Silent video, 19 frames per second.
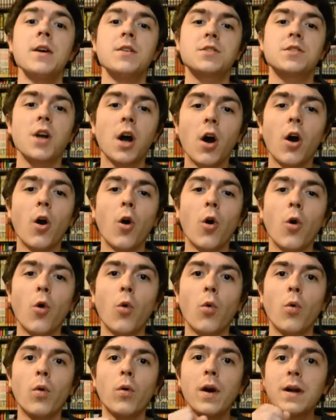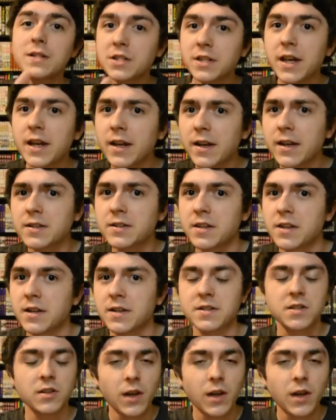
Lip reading: So, let's get into this.